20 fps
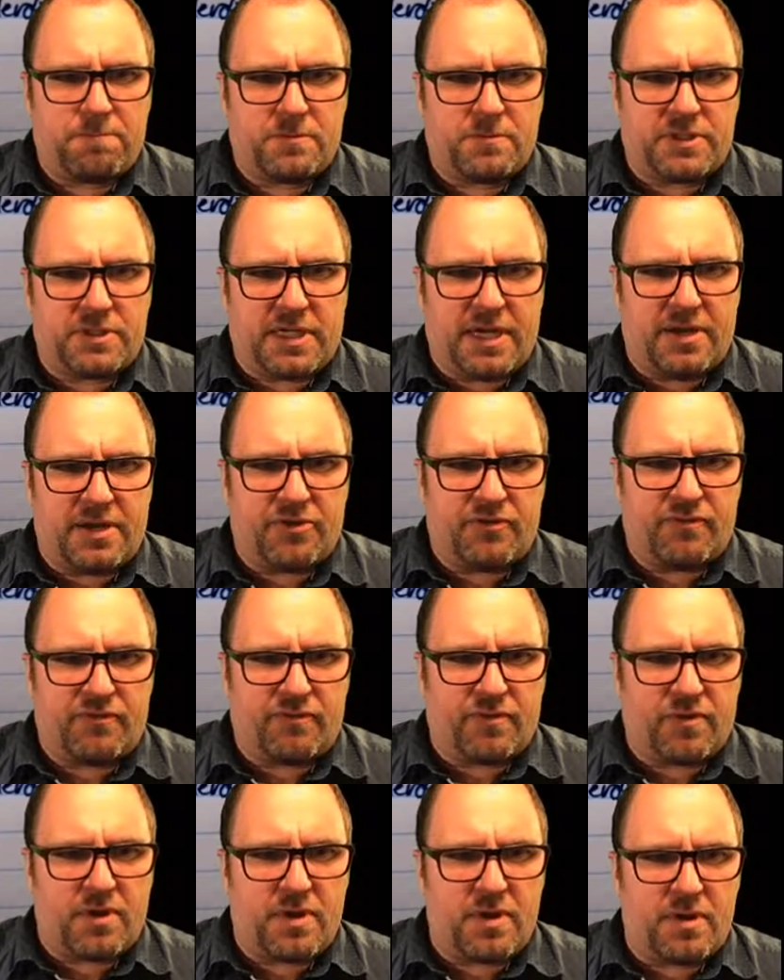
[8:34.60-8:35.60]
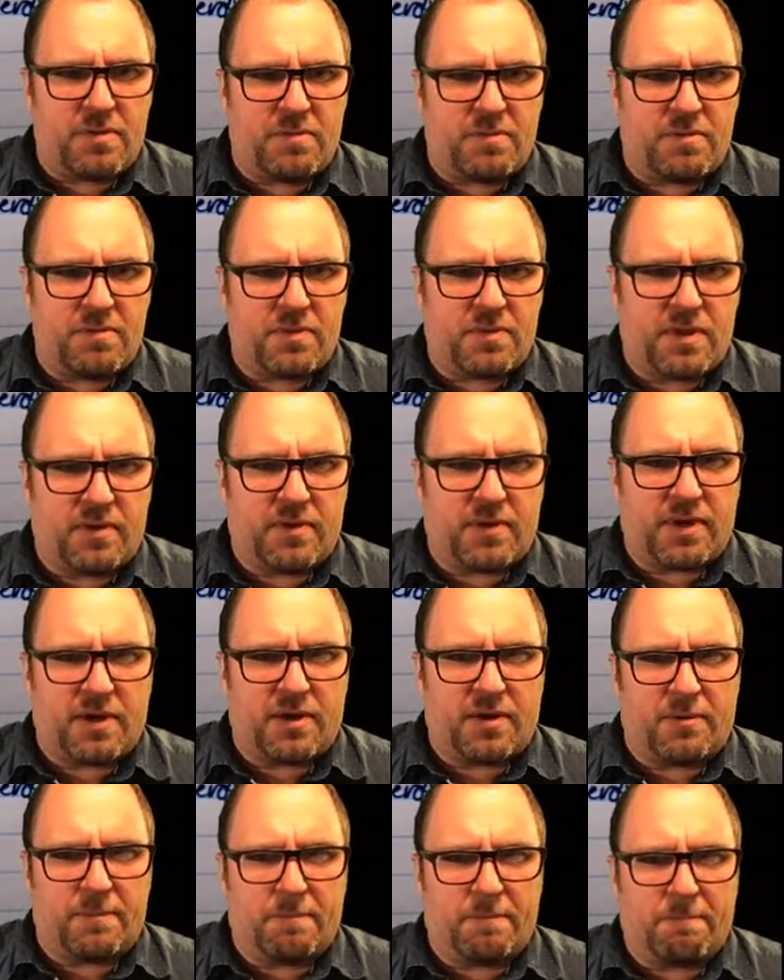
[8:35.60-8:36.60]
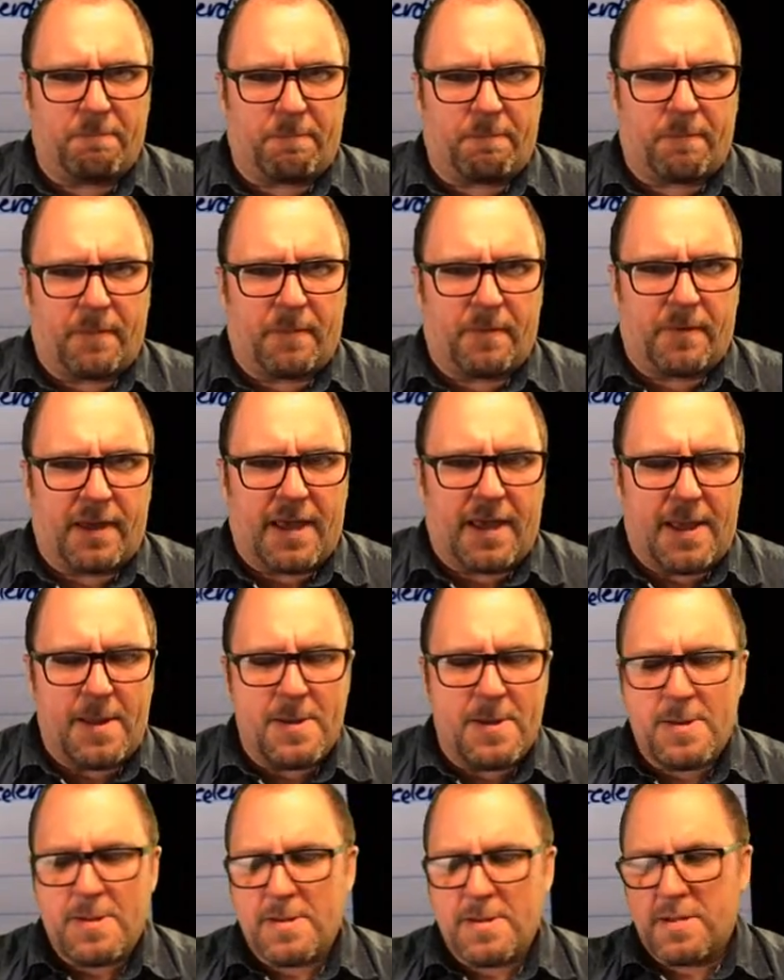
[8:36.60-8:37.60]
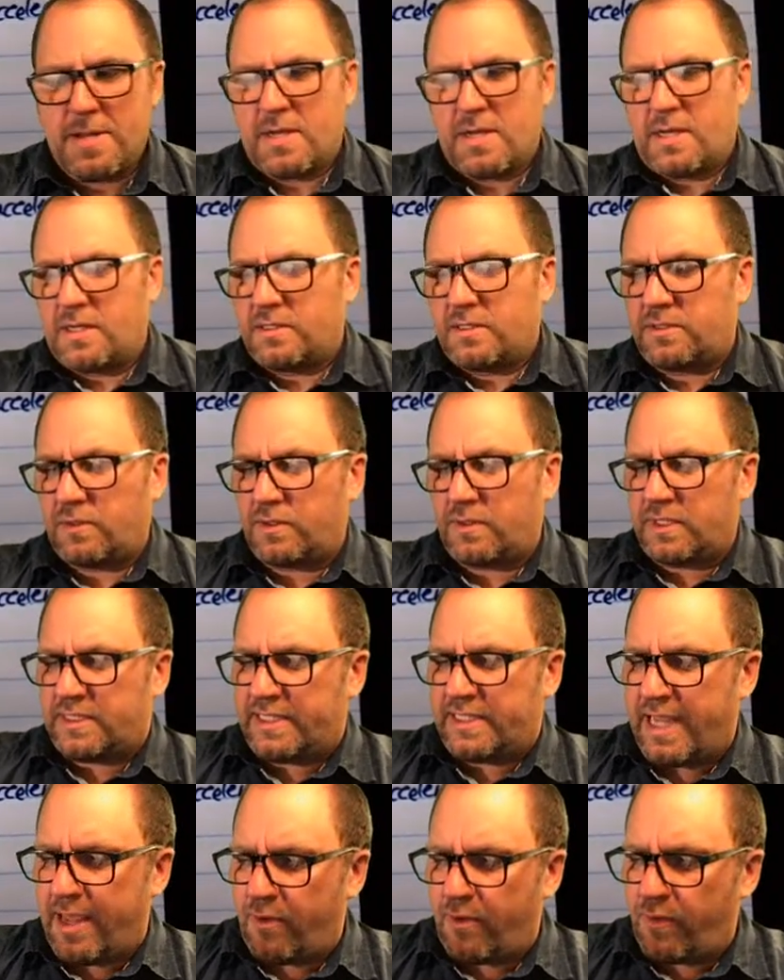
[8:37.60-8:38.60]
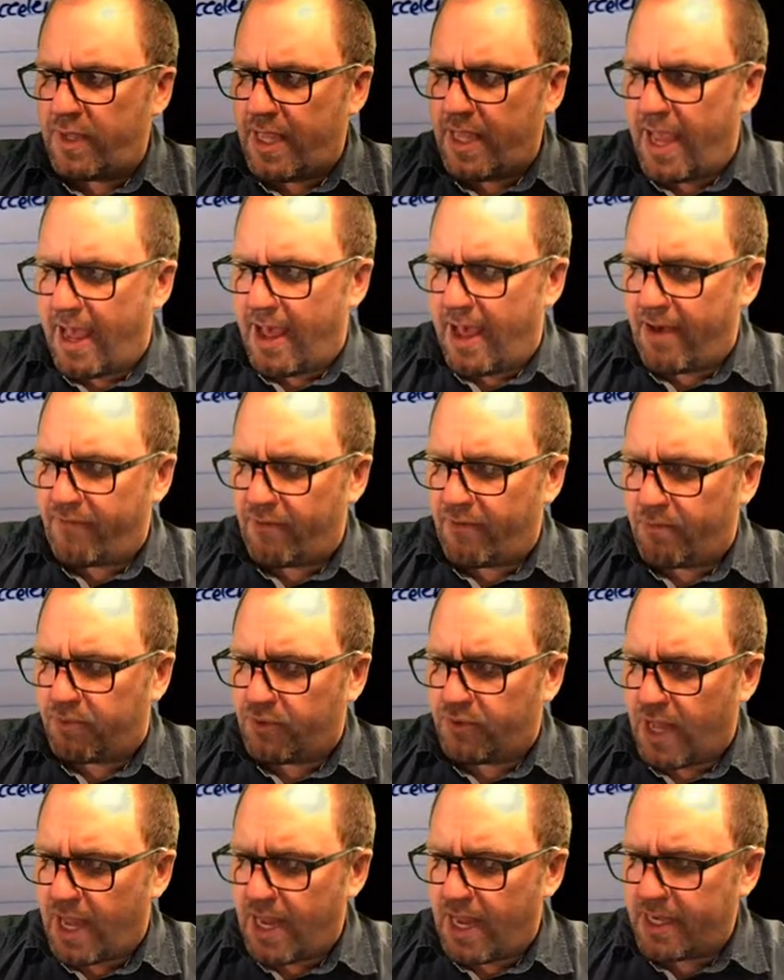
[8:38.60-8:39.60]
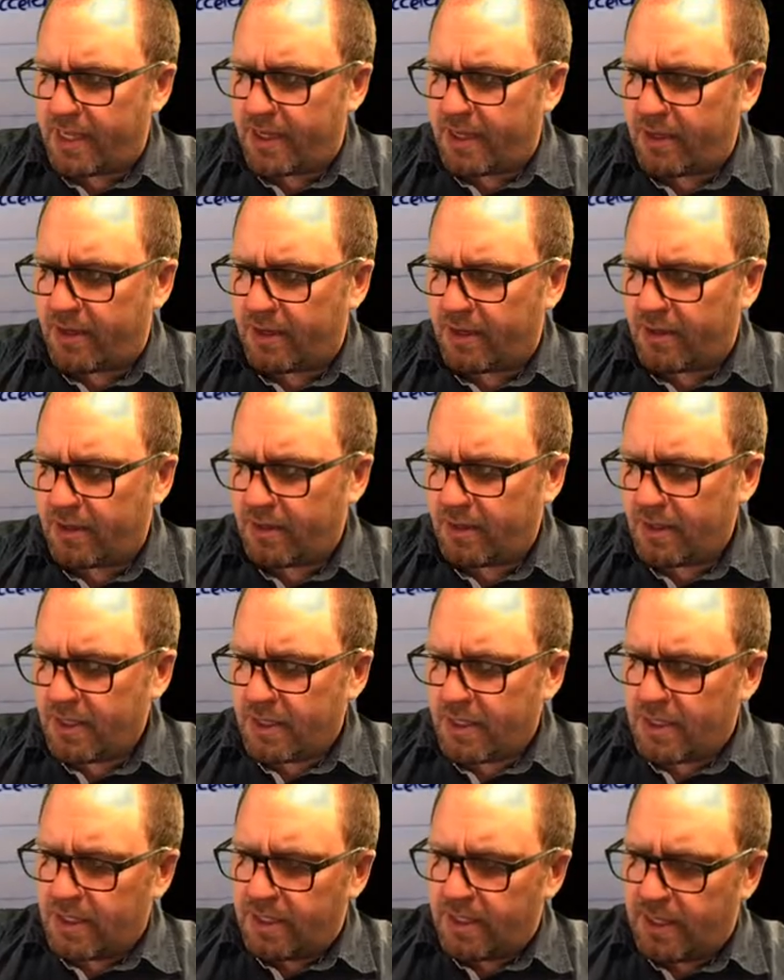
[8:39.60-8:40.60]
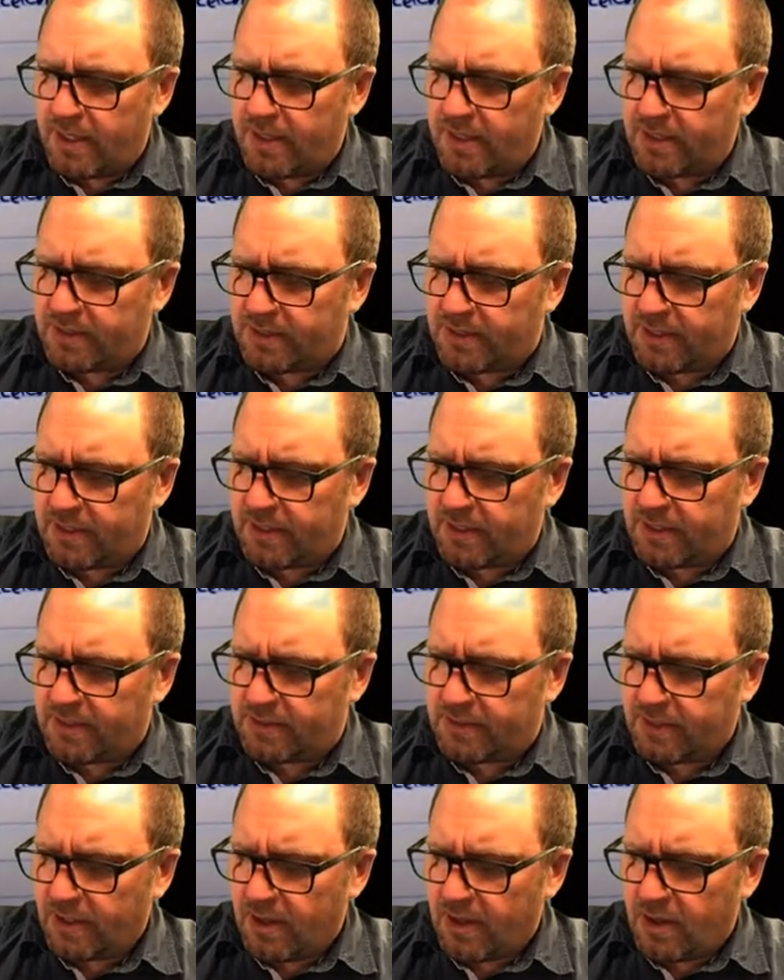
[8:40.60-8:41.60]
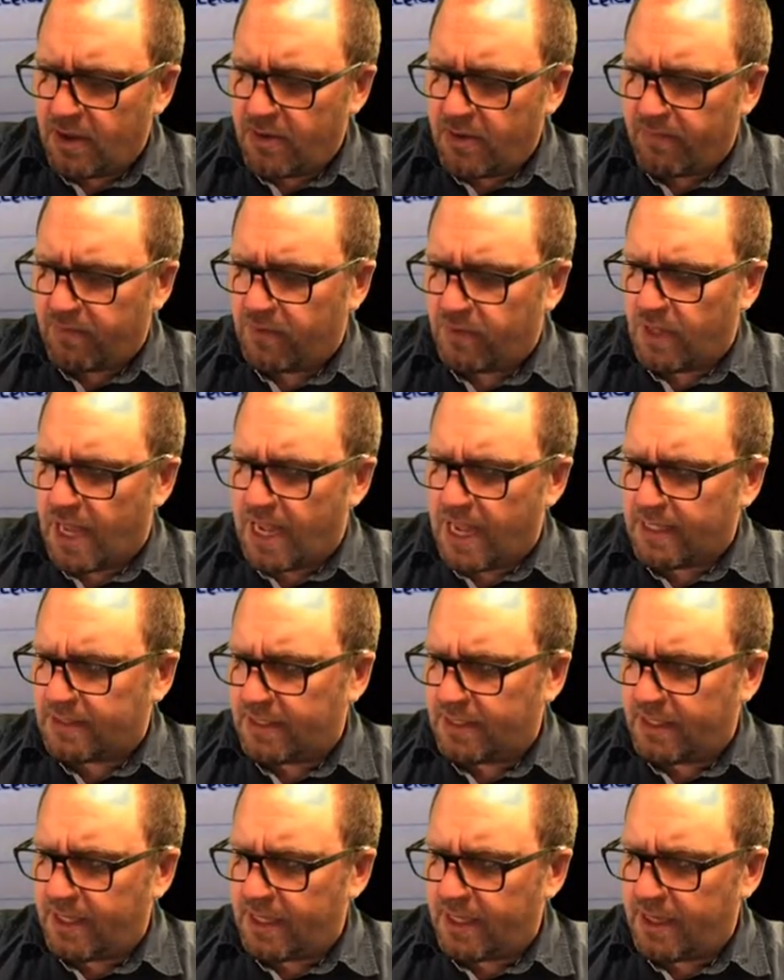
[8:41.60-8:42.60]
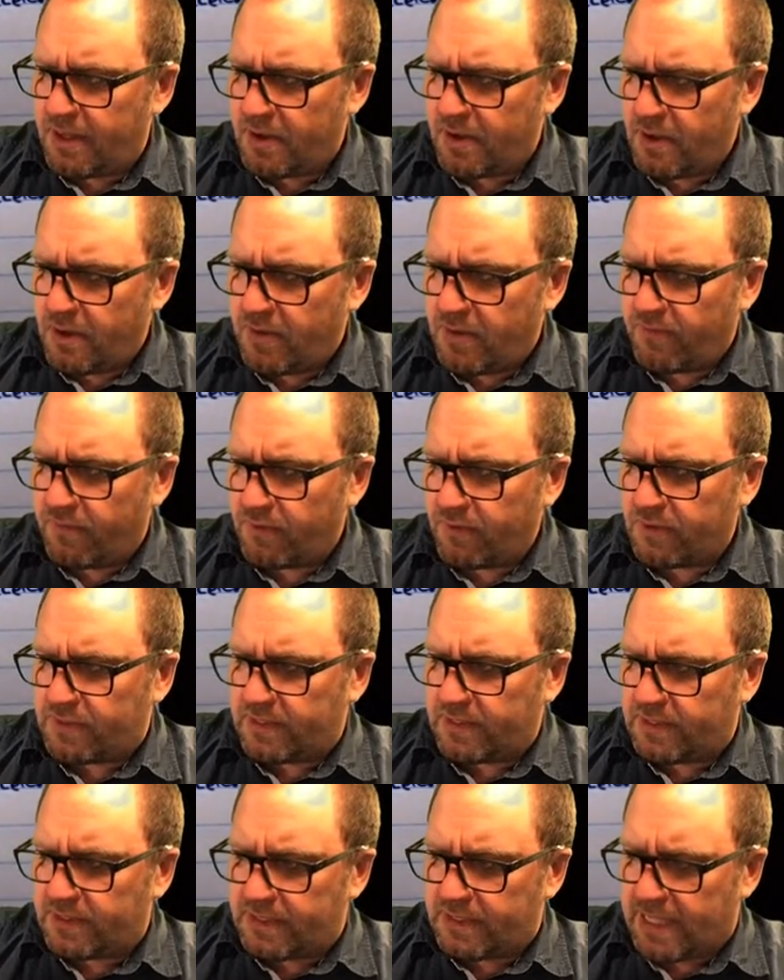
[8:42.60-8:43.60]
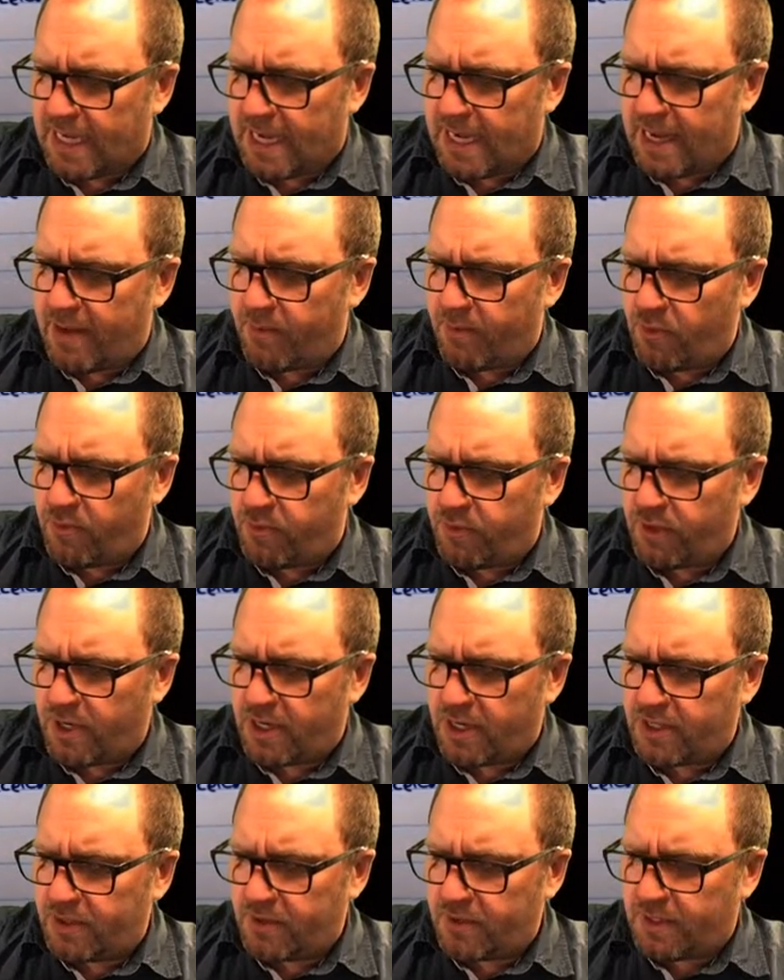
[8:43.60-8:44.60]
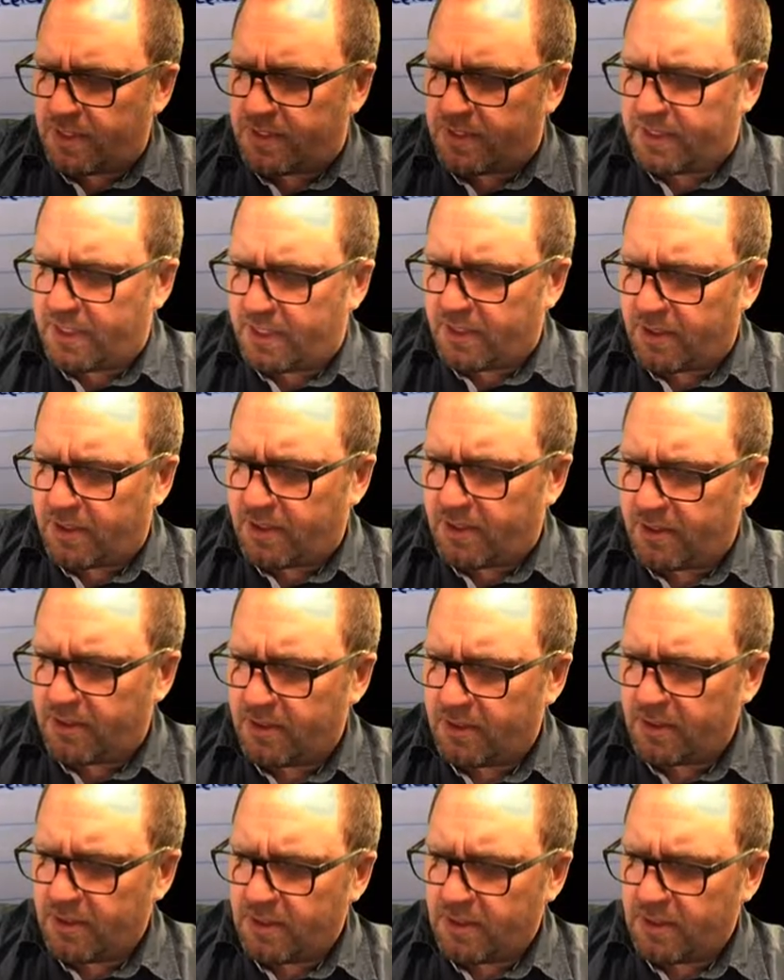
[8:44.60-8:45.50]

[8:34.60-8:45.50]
Change in volume, there we go. Okay. So let's say we have a plot here, and this is velocity versus time. We'll put on units here.